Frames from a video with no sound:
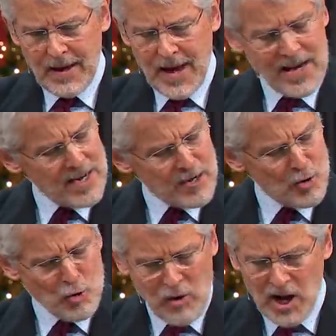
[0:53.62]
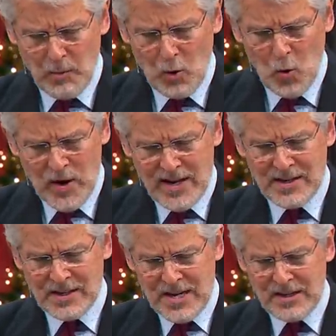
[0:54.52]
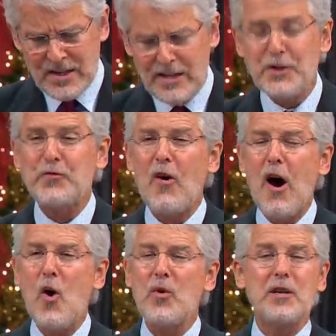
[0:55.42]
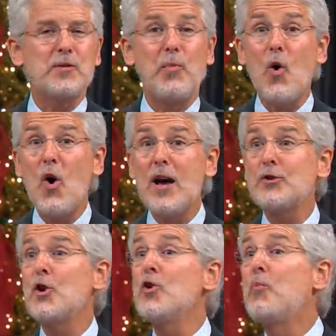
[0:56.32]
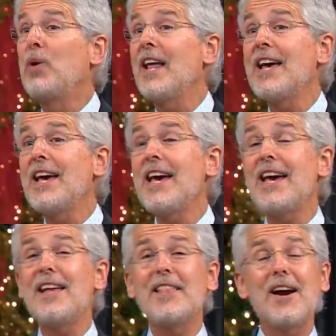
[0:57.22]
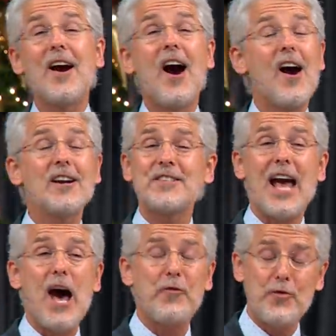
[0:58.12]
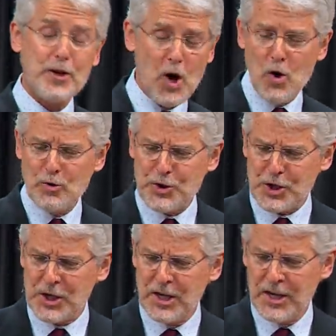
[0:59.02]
Had an incredible winning season this fall with his boys who played their hearts out for coach.